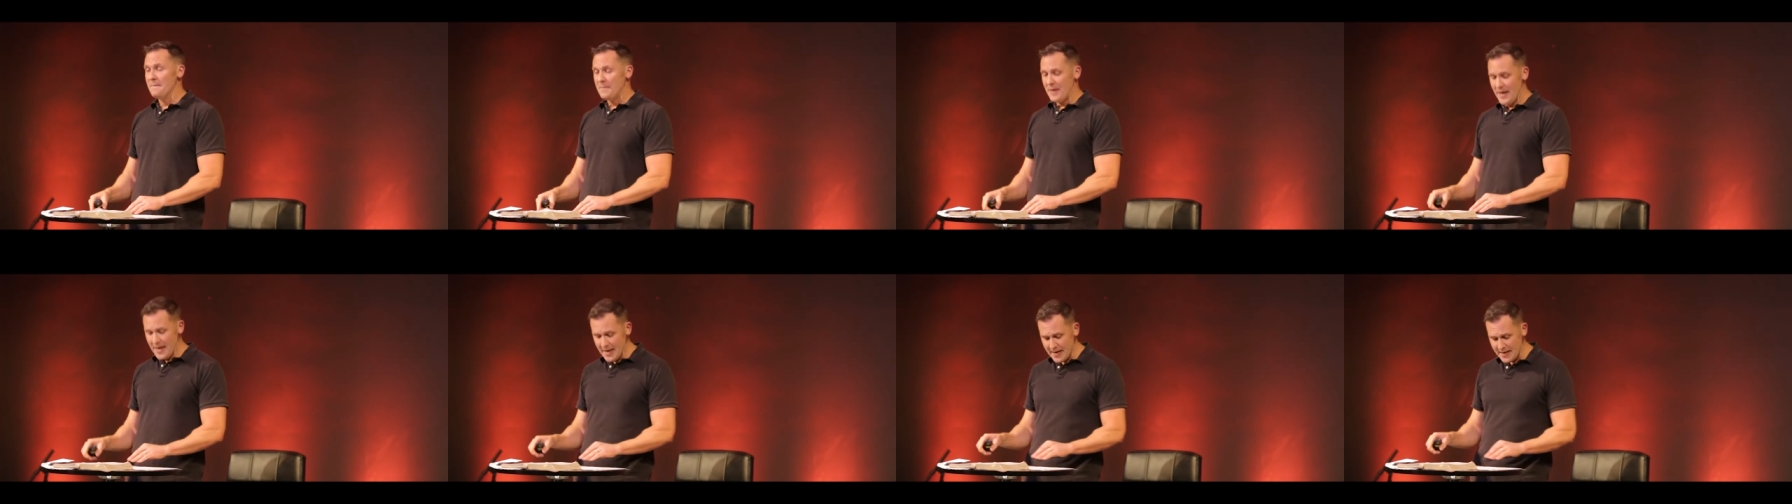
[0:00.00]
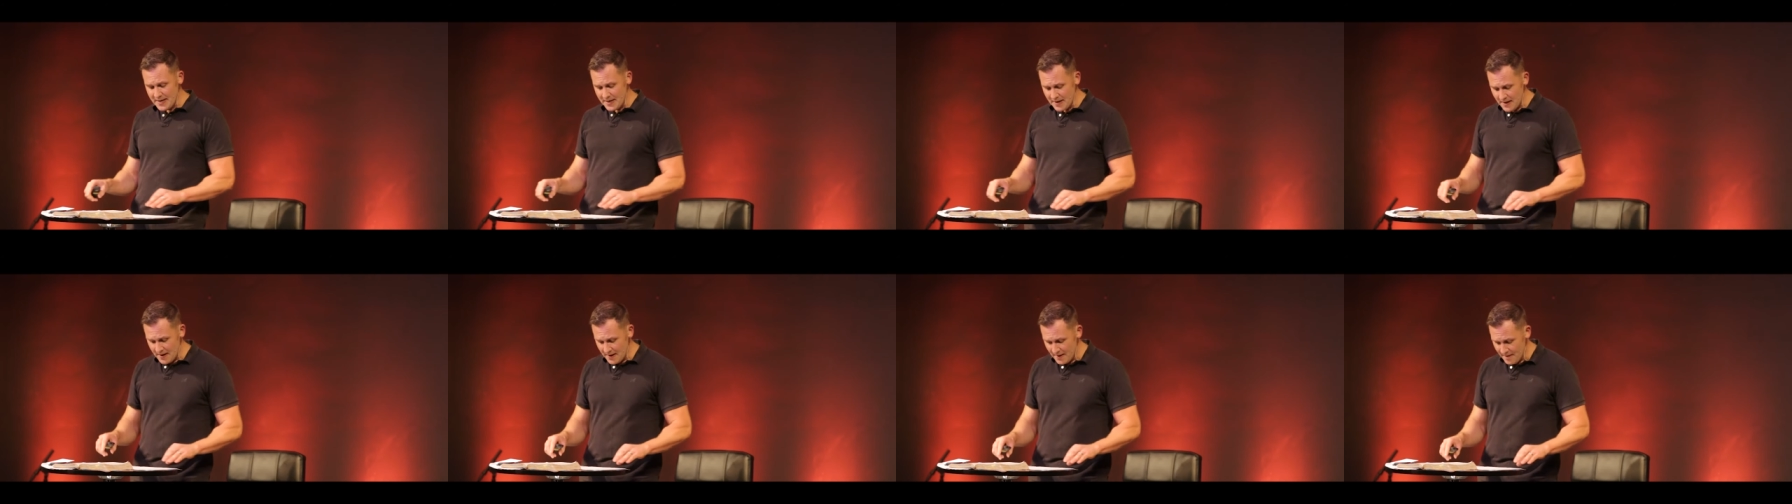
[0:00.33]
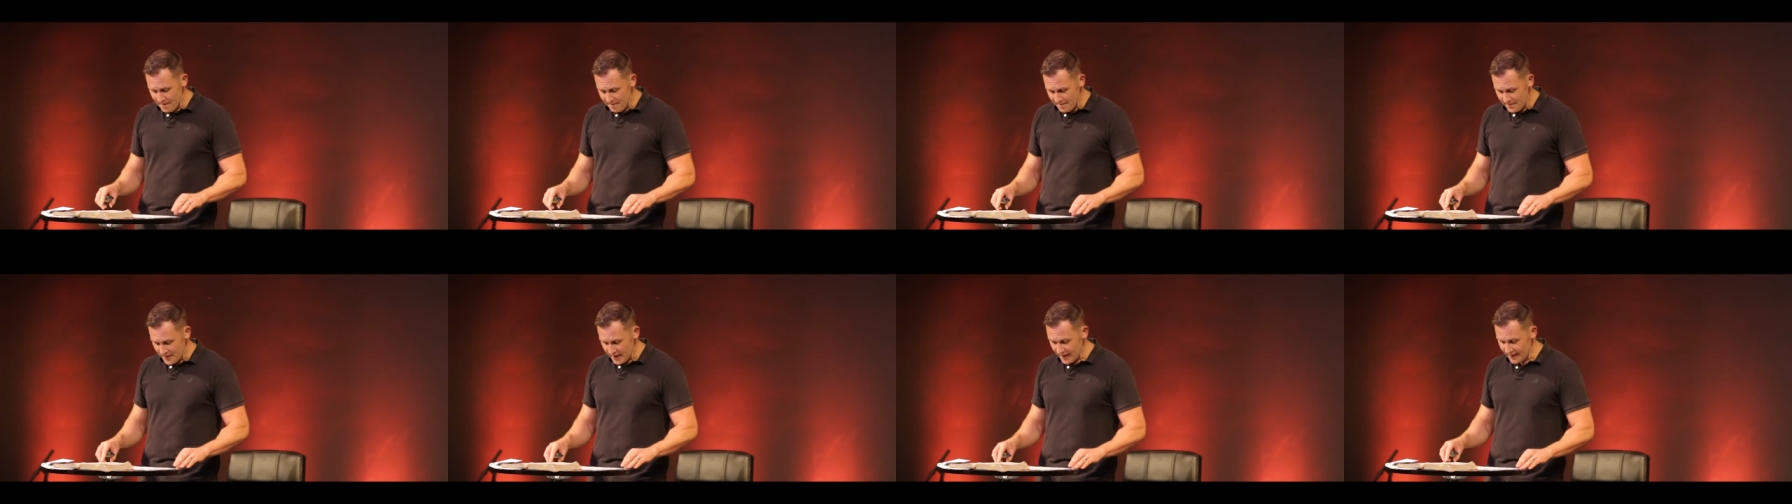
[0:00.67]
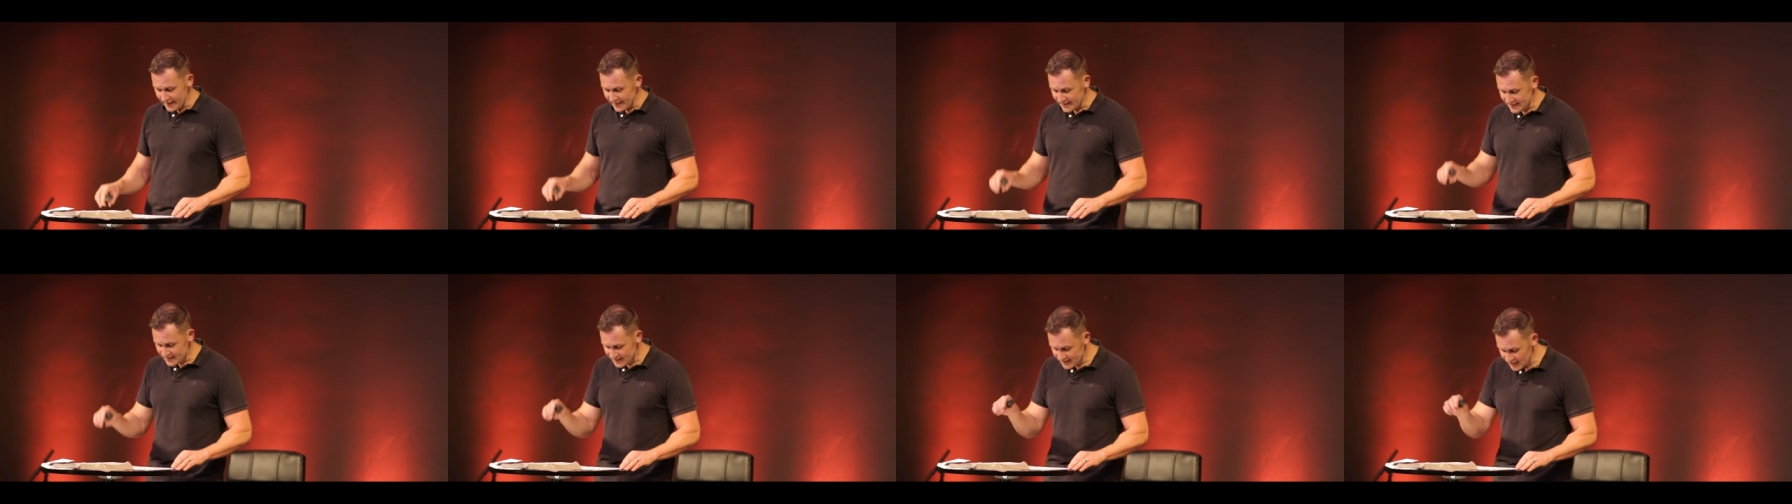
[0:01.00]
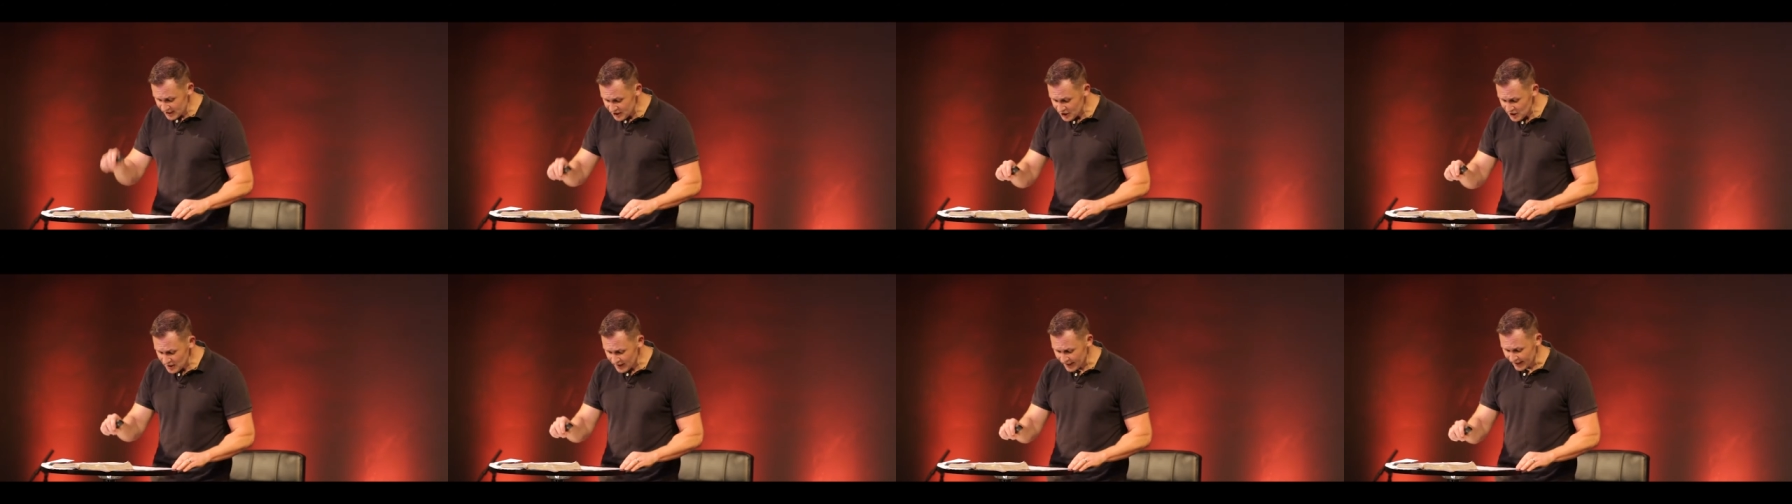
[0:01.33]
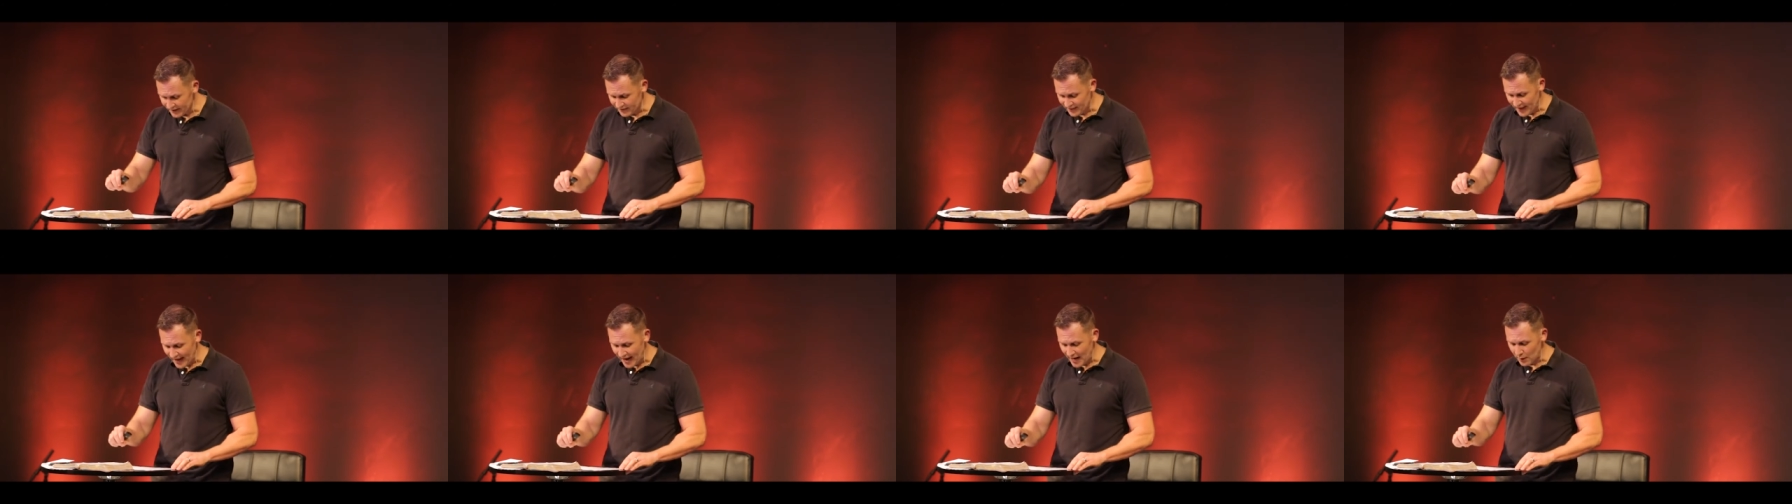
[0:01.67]
And a decision
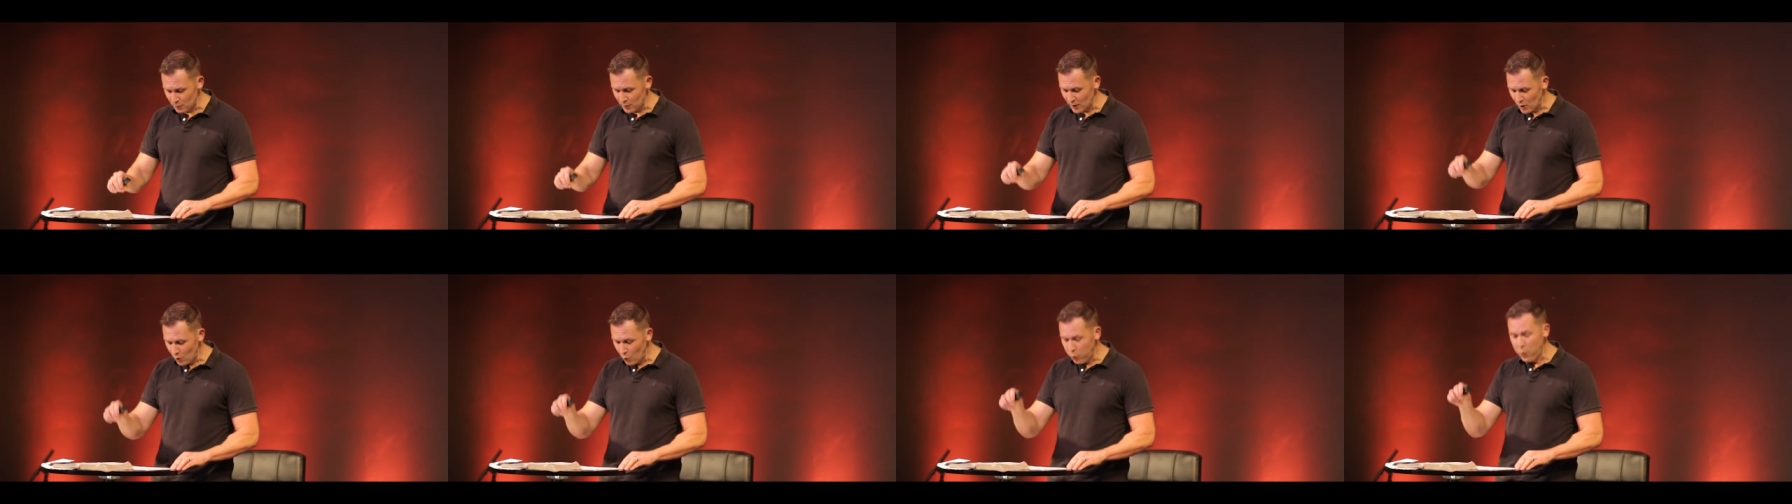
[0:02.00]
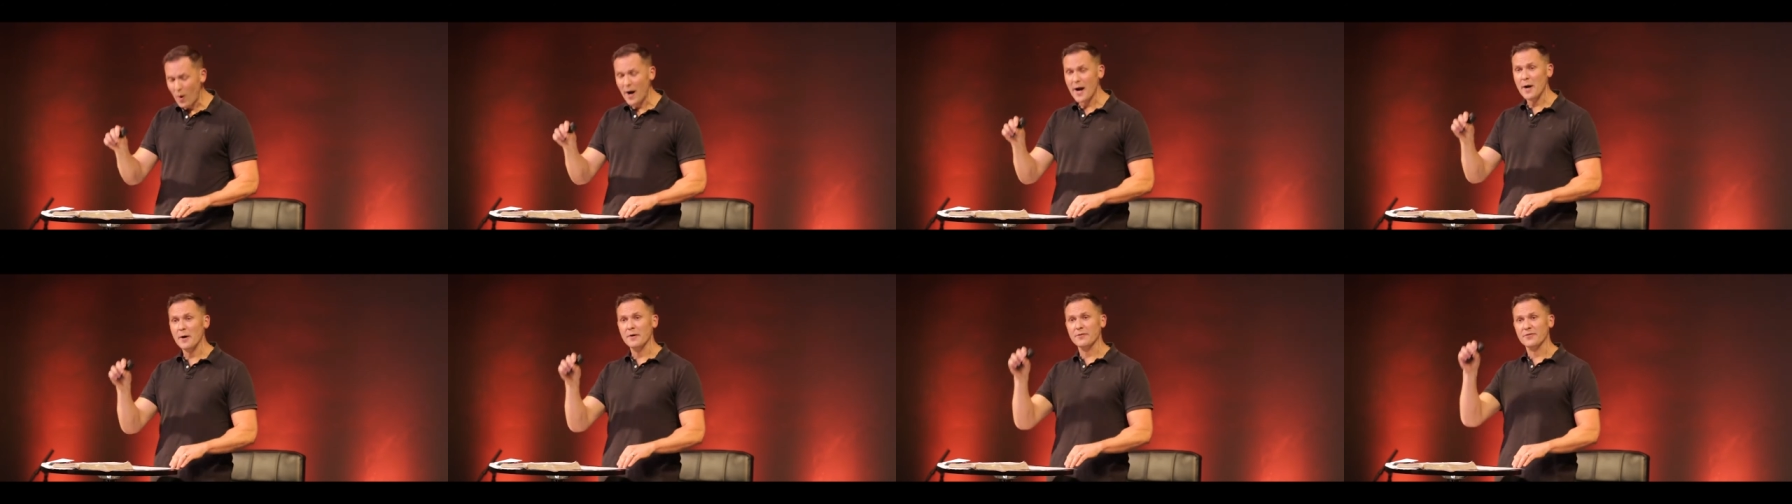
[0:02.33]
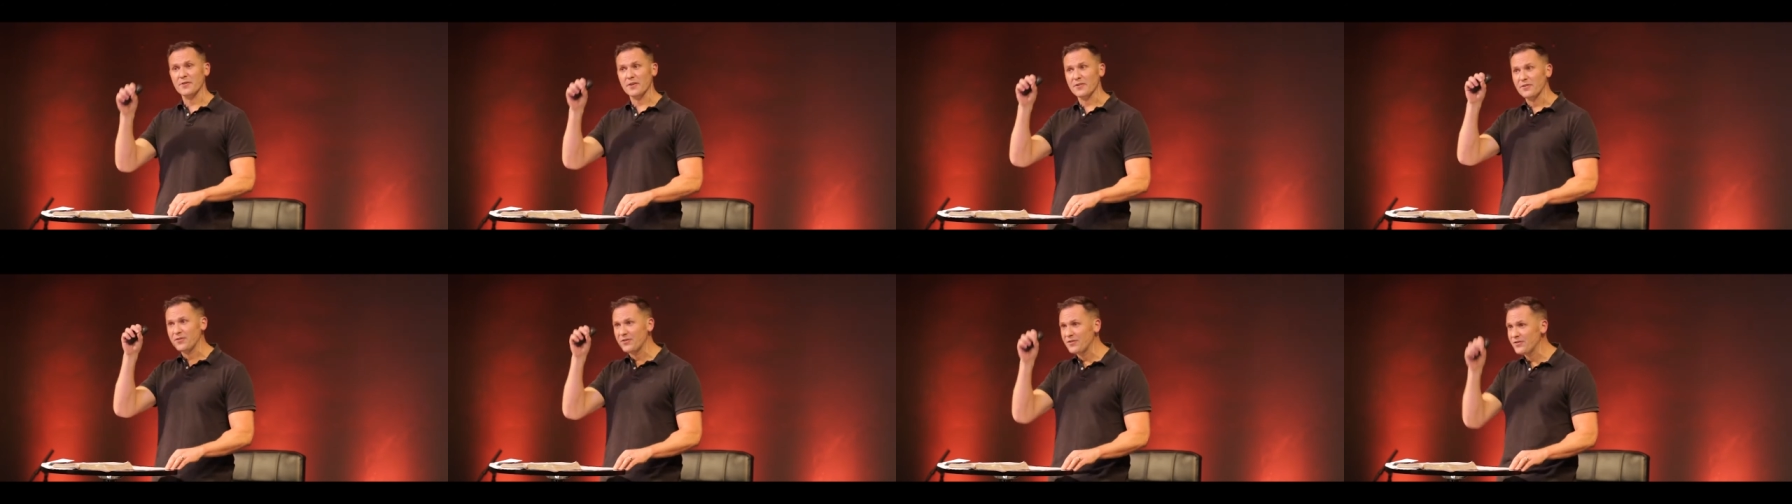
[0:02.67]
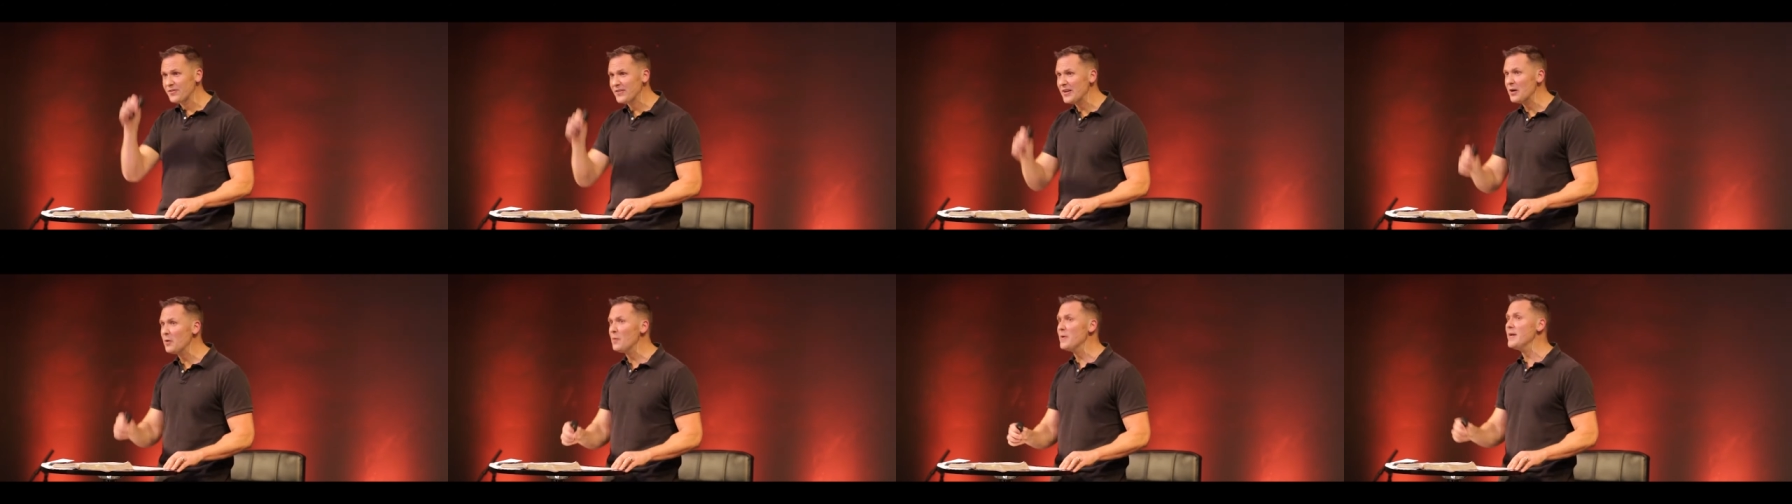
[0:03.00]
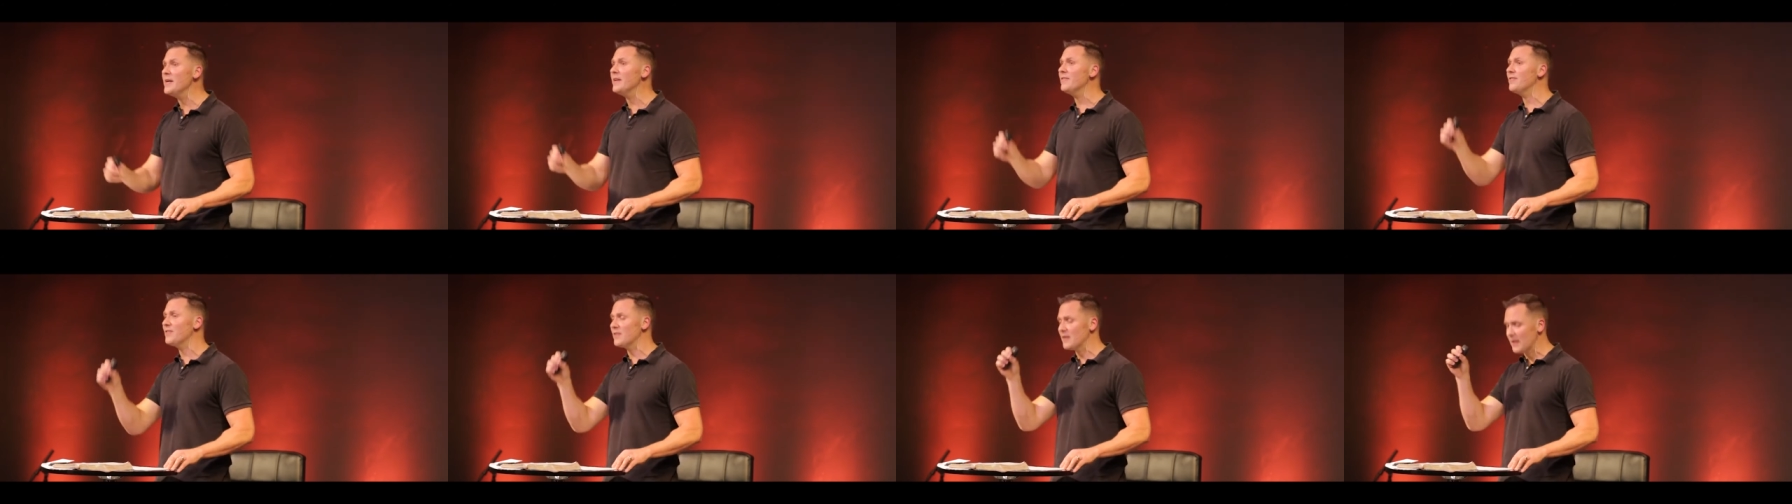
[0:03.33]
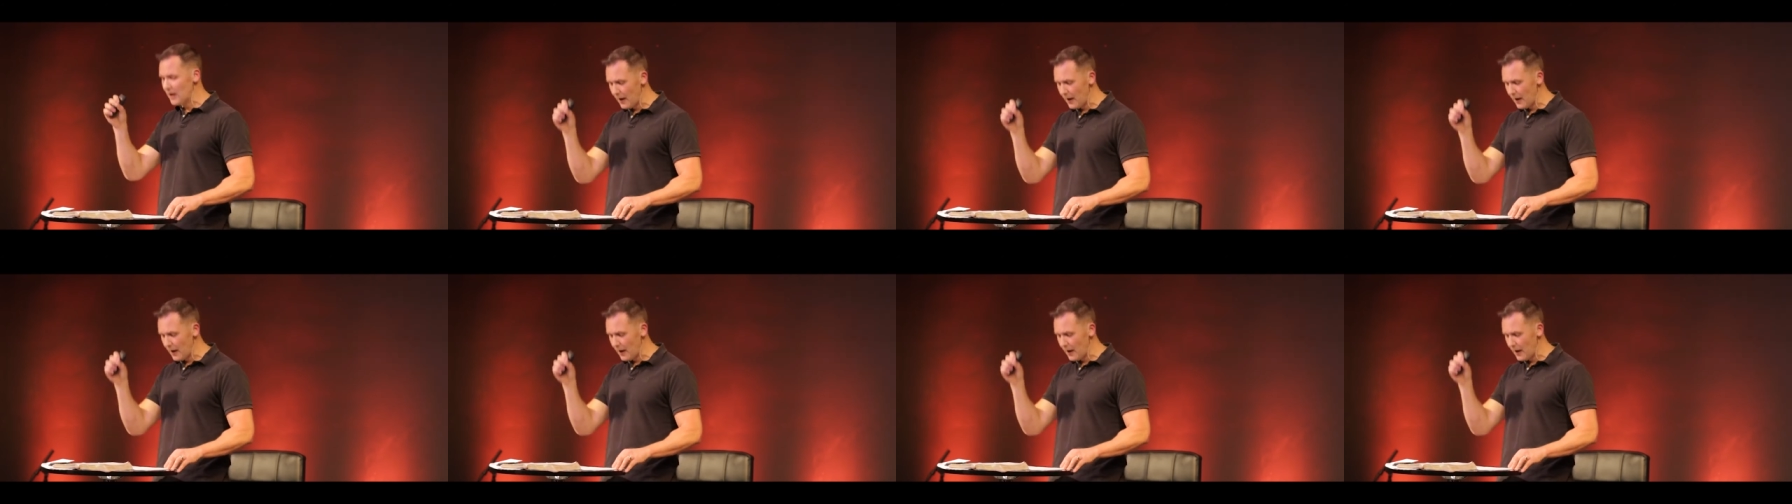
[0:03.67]
like that requires a serious